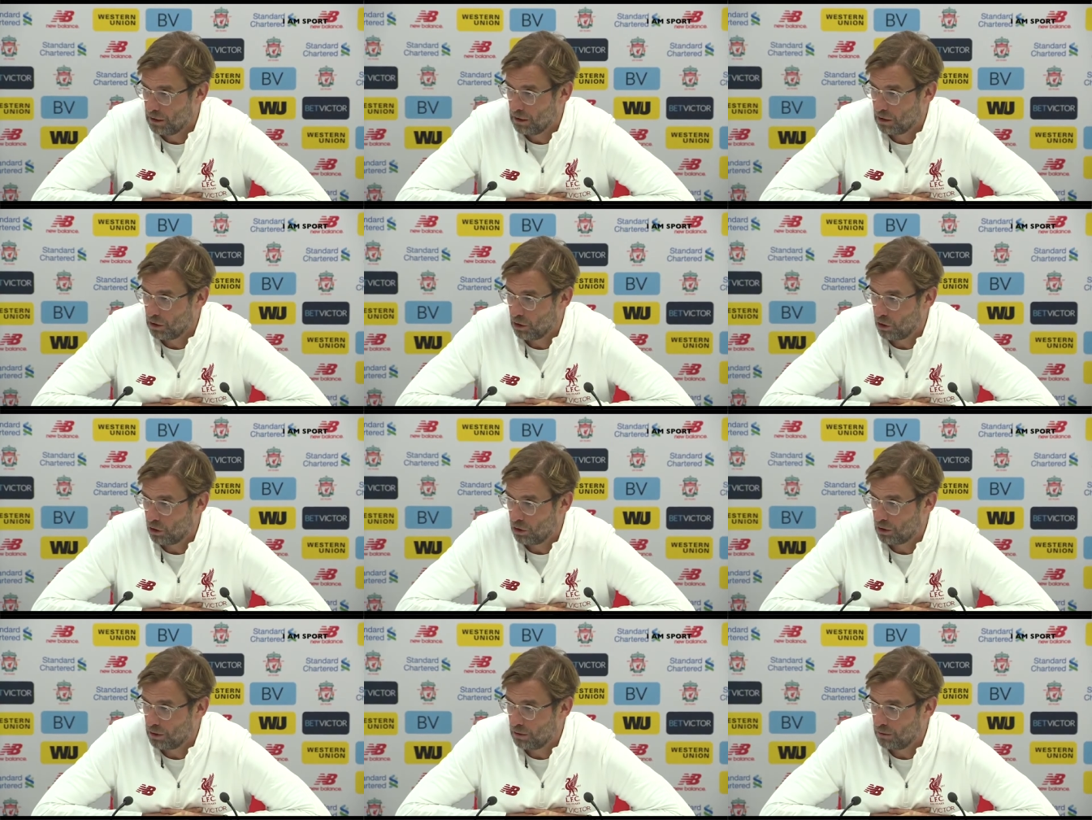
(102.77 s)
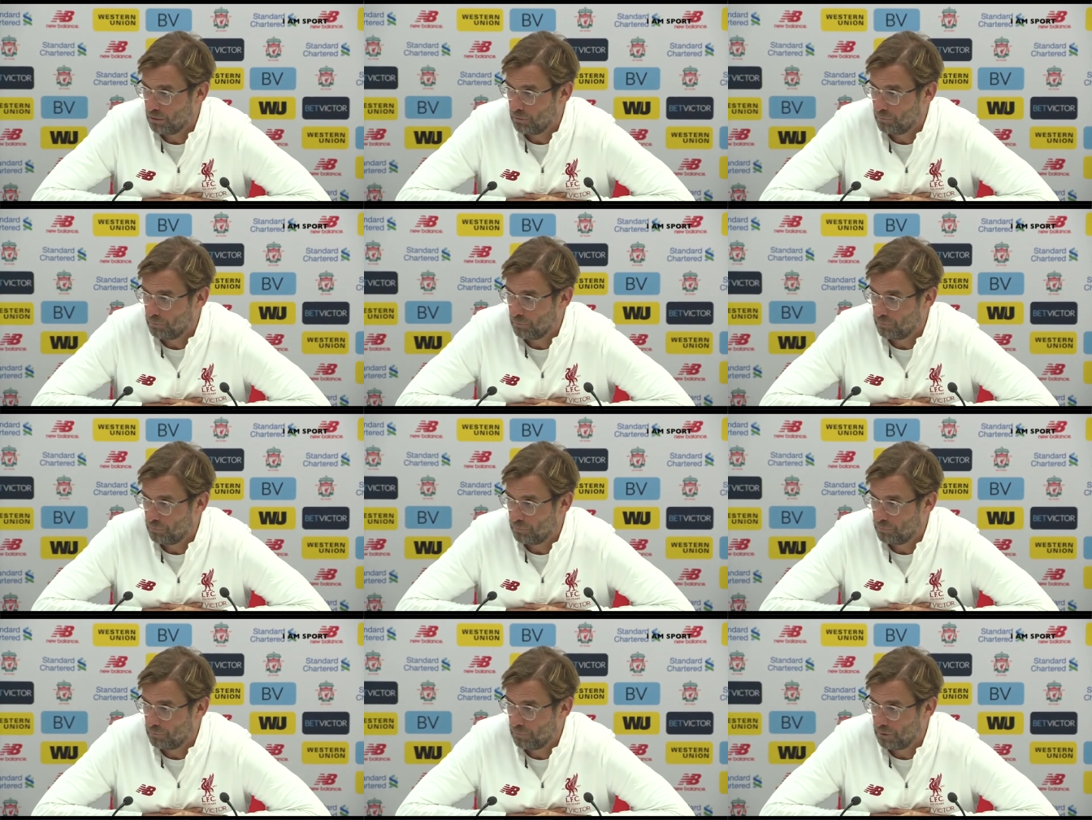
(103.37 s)
a long
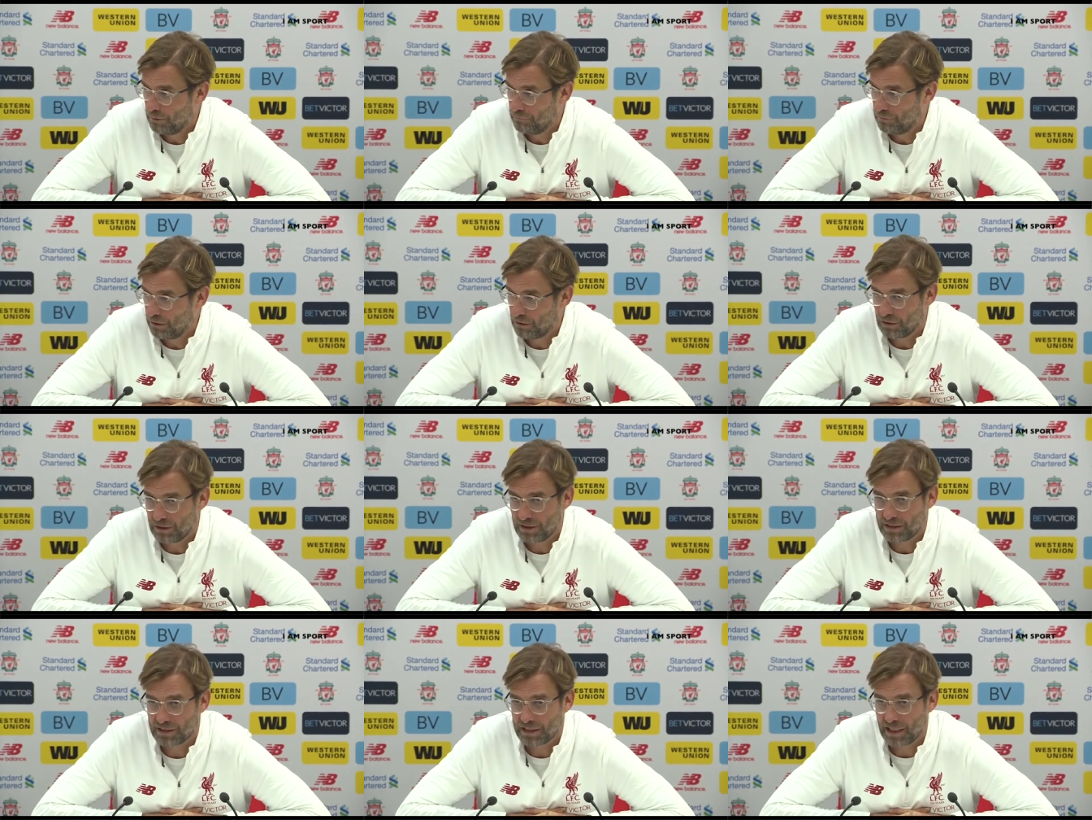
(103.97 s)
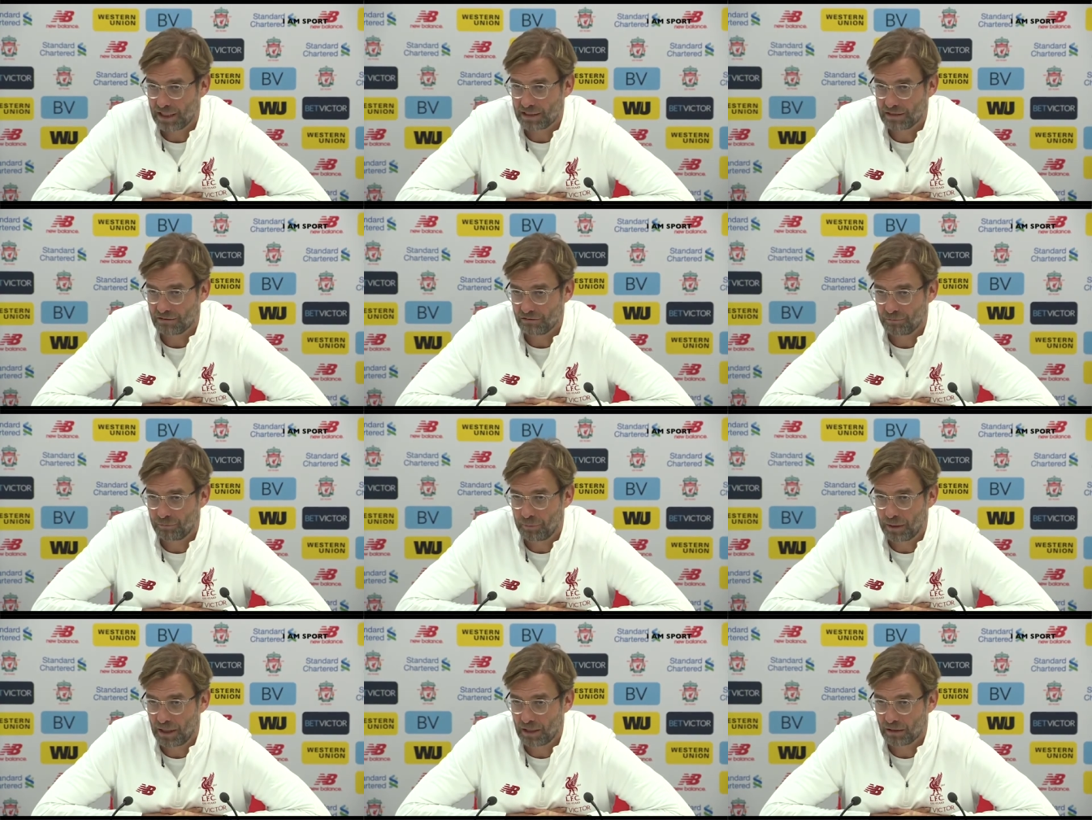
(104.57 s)
and very
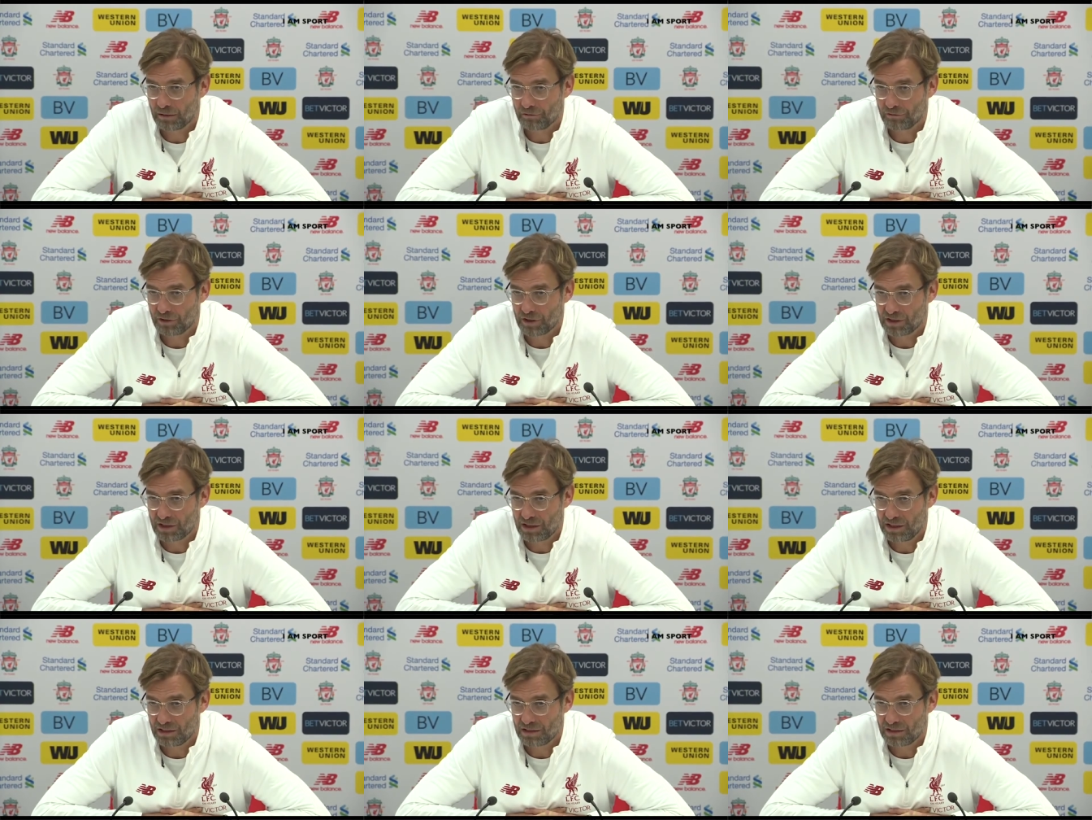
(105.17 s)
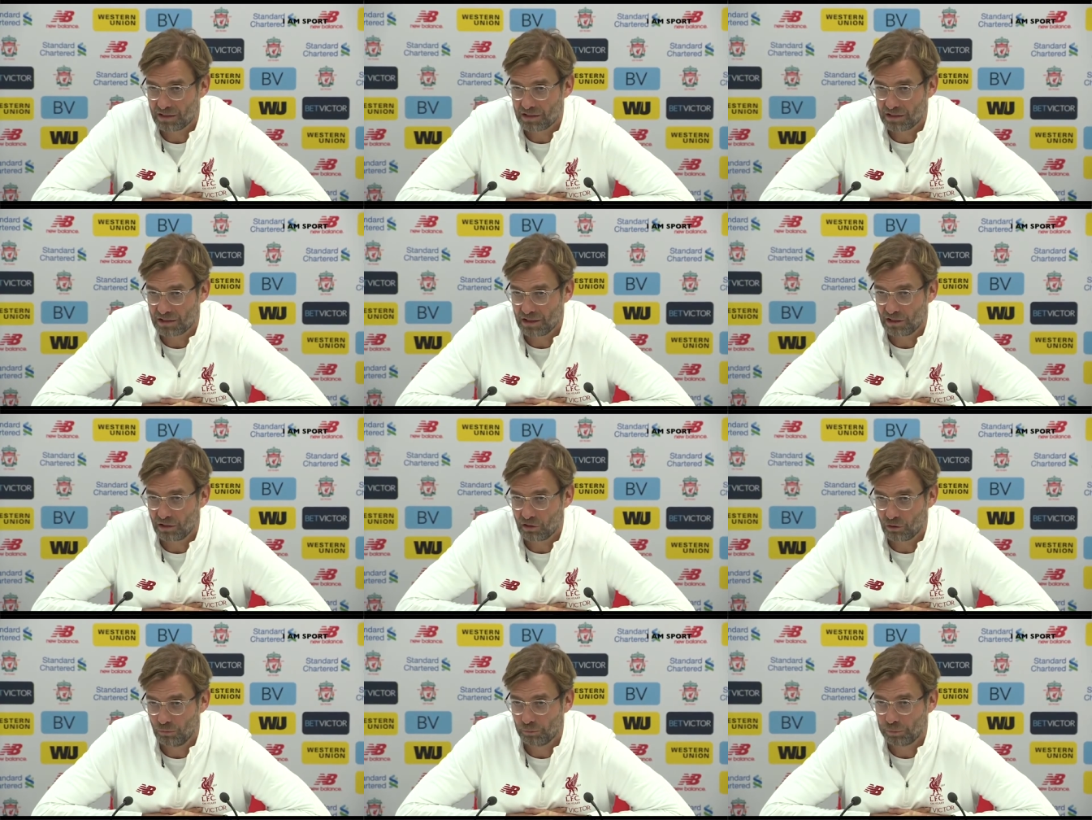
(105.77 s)
decisive part of the season
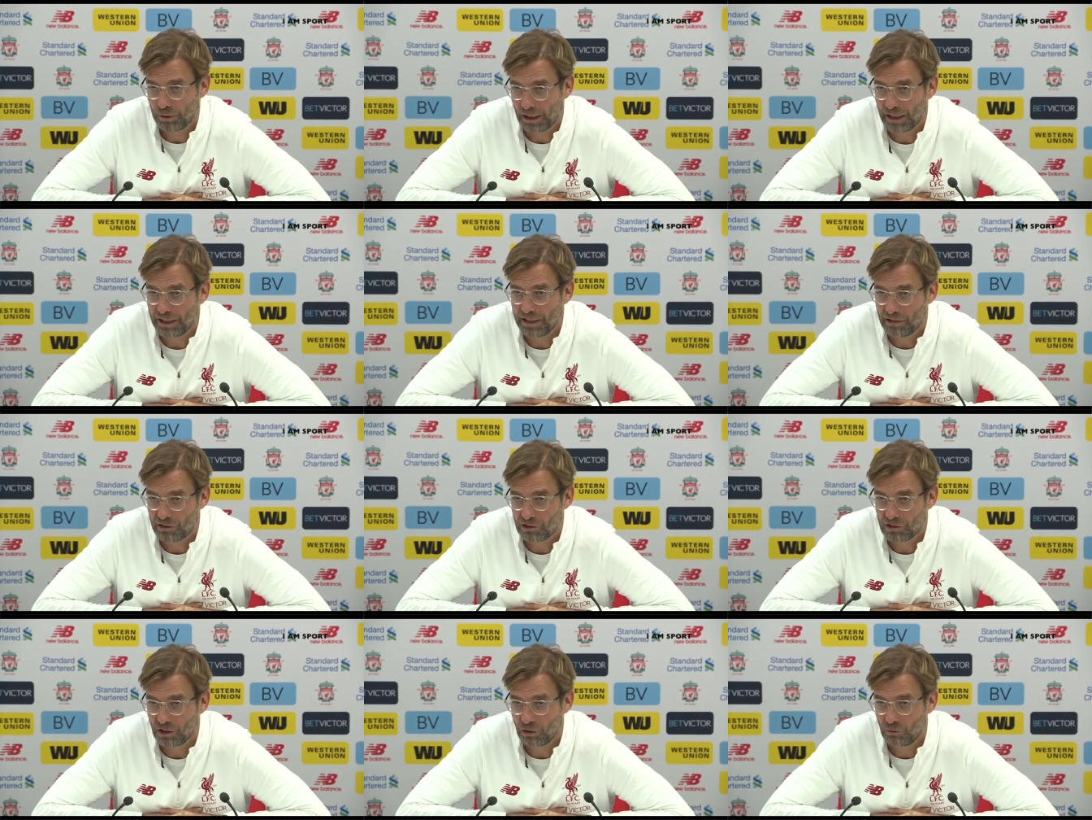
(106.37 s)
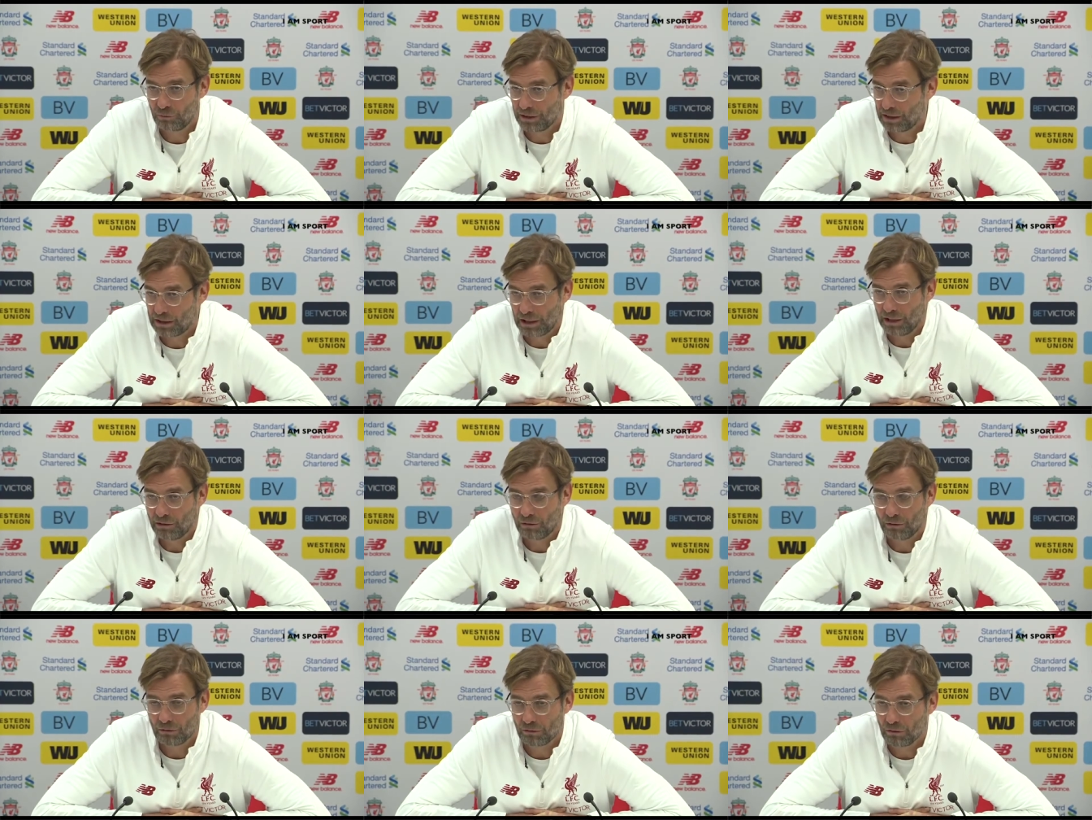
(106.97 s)
still to play, so we
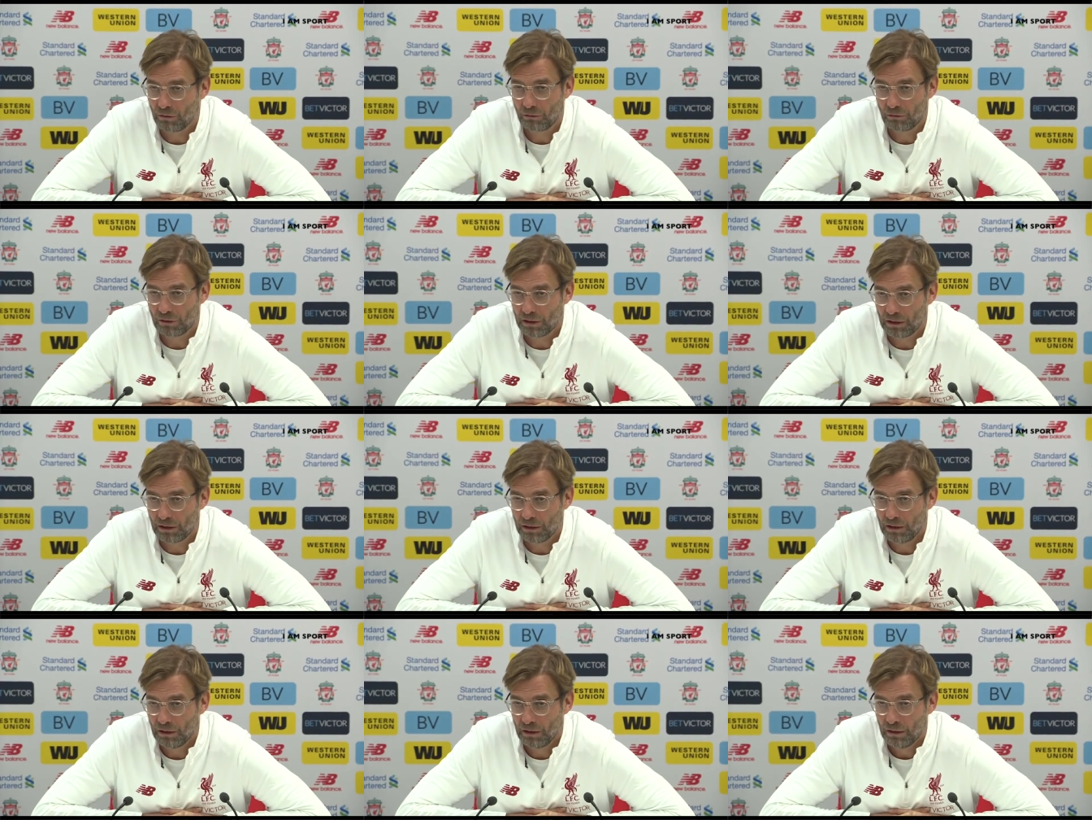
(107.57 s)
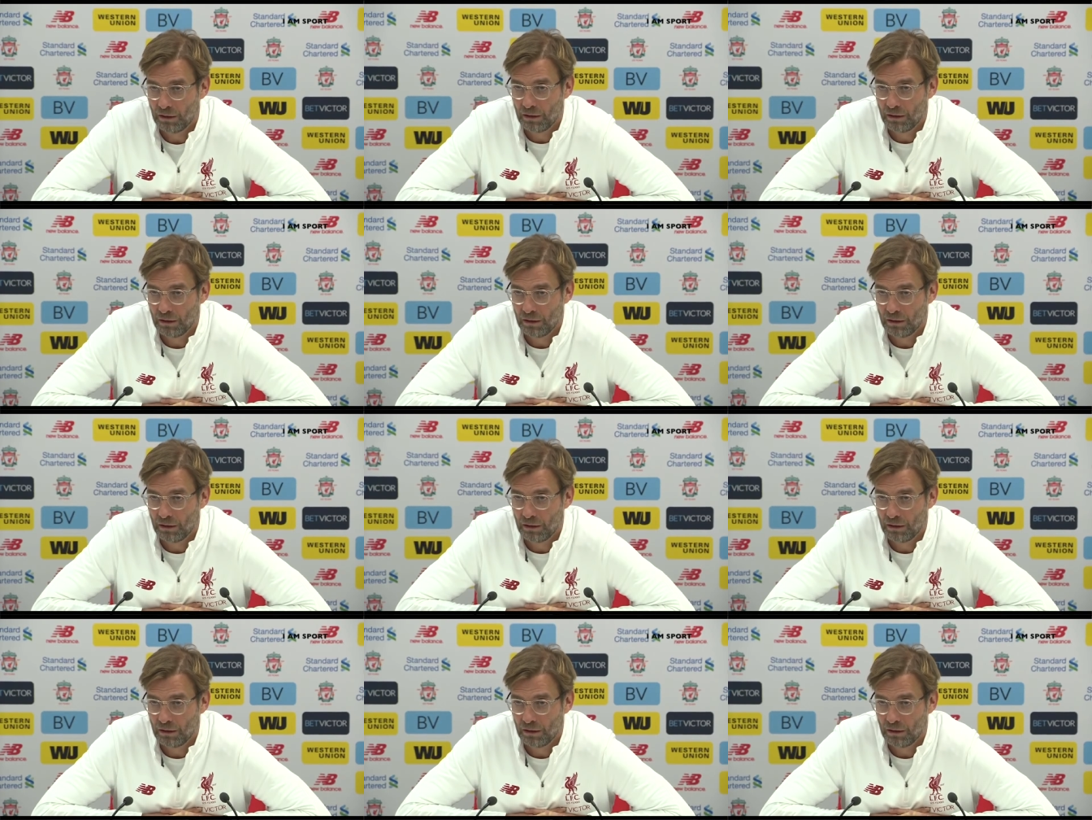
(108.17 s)
cannot only...